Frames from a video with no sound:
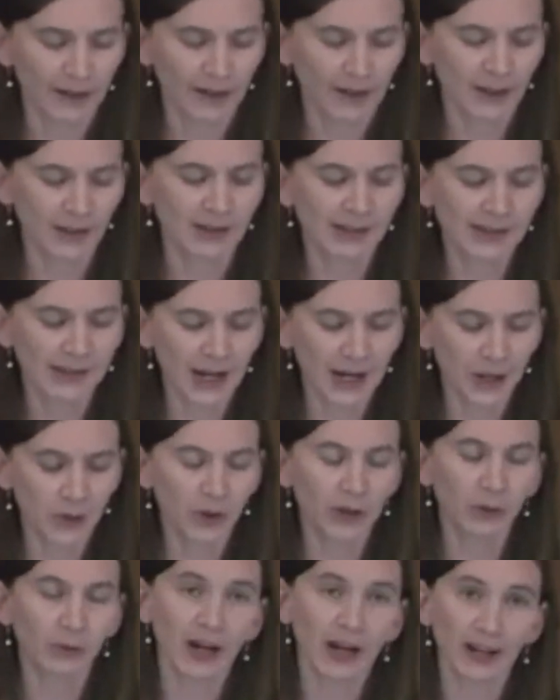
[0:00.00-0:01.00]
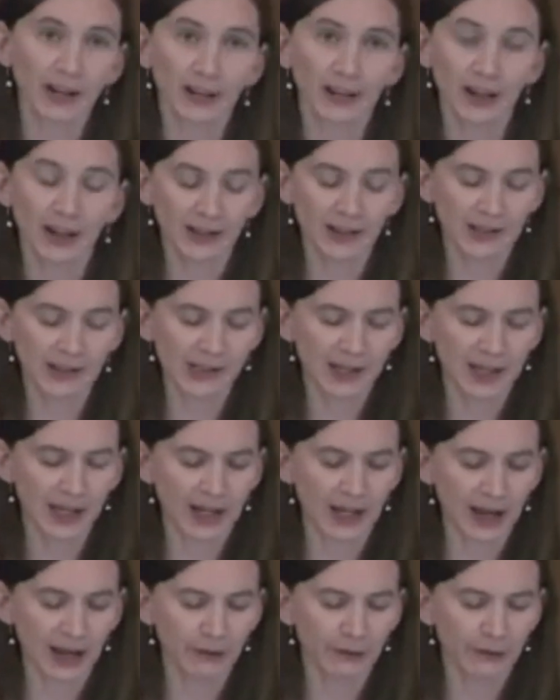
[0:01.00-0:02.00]
Instead, we recognize
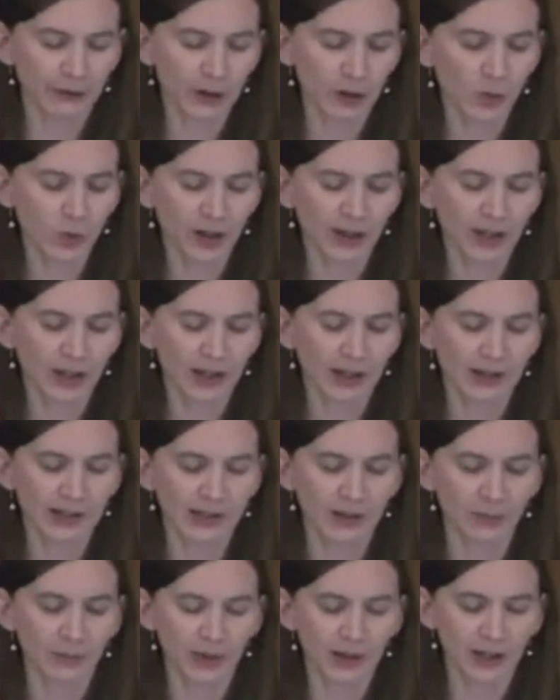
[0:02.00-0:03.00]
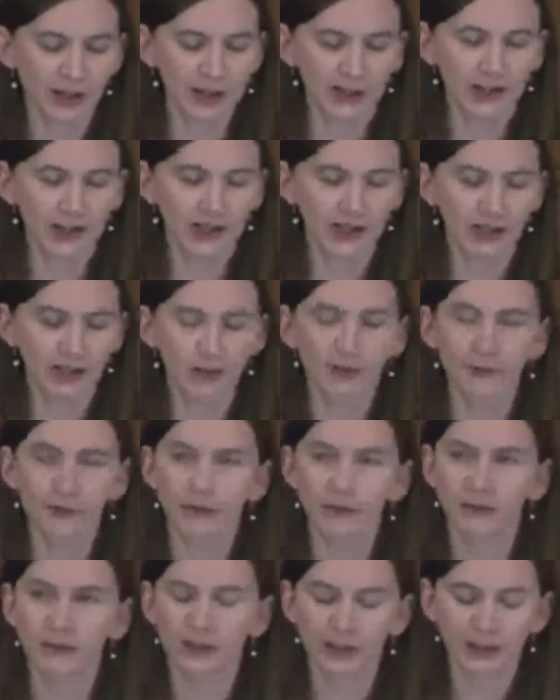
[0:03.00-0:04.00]
that everyone has something to
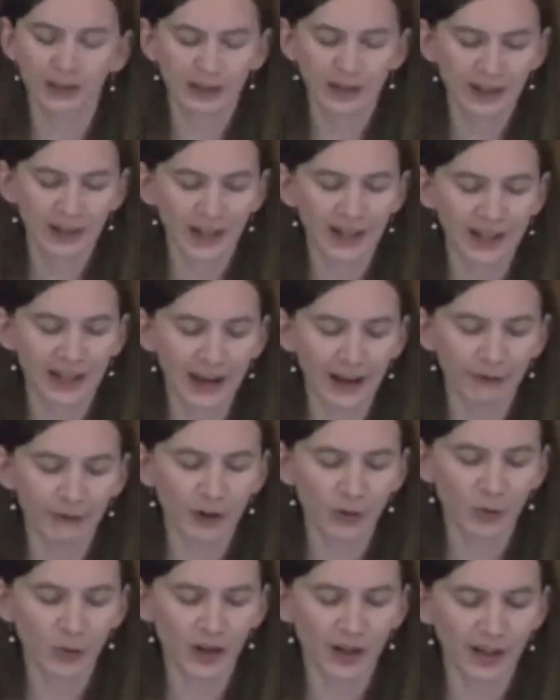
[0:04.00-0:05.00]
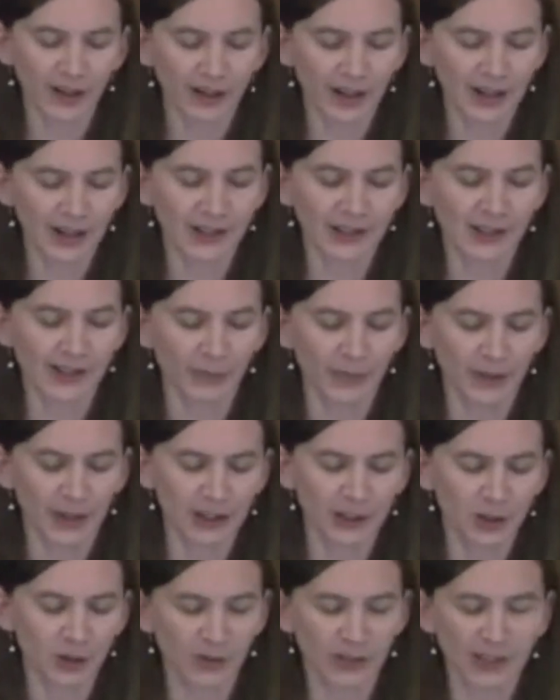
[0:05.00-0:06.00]
give and everyone has something
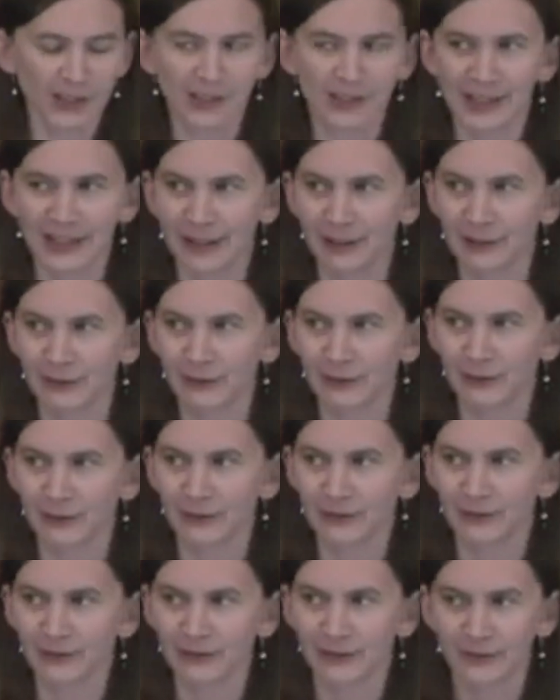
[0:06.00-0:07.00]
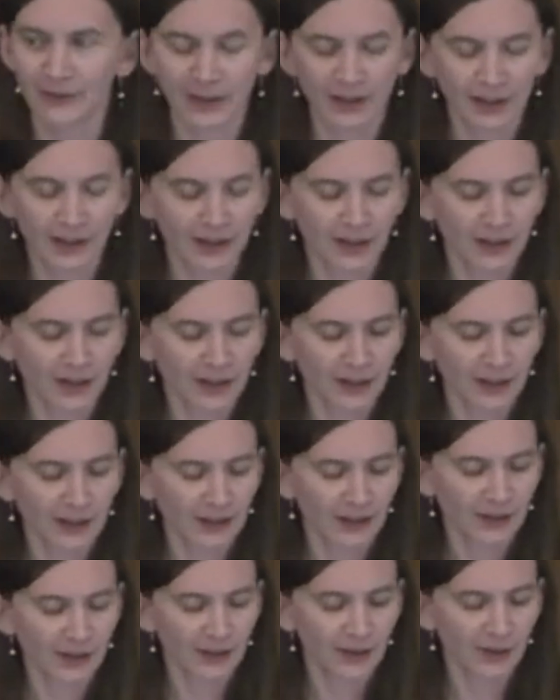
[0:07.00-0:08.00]
to receive.
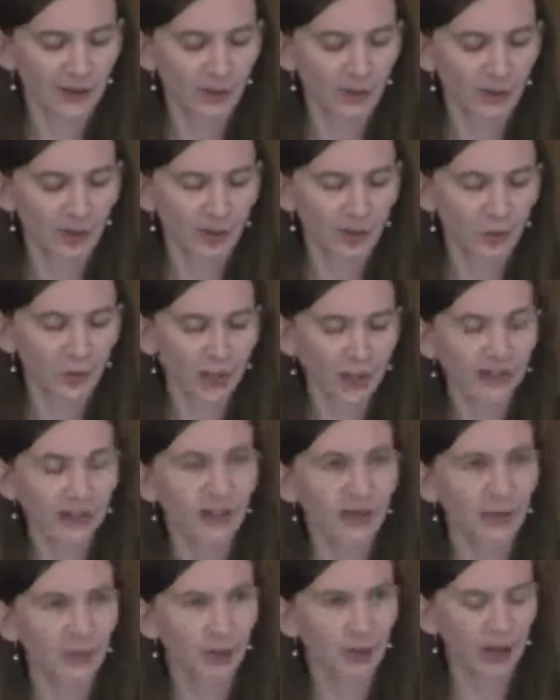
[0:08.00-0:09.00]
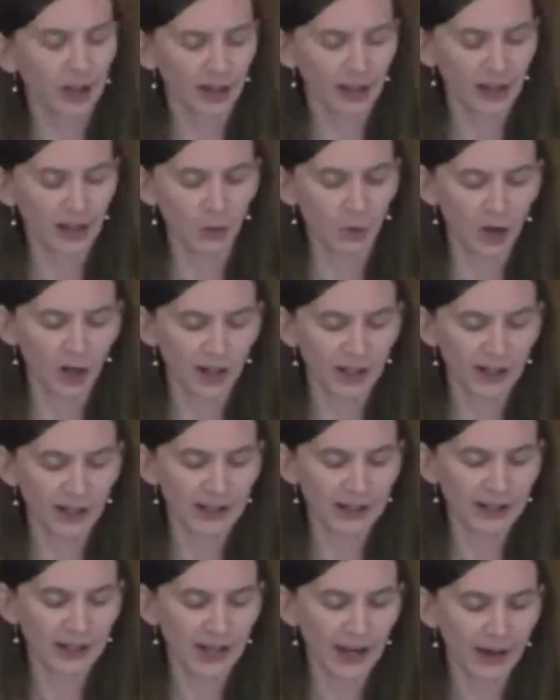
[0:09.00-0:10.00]
We are one community walking
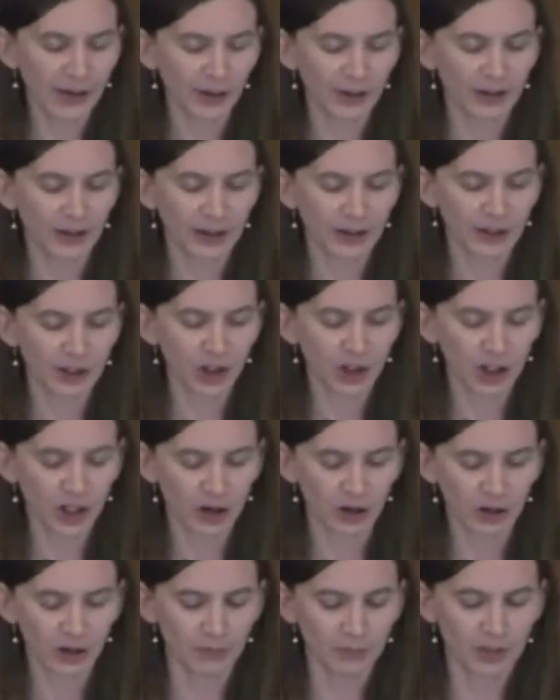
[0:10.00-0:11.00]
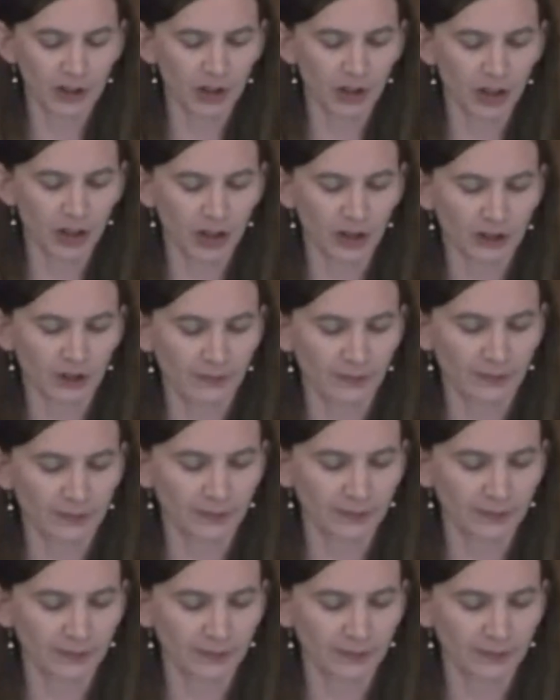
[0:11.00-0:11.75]
together in a shared mission.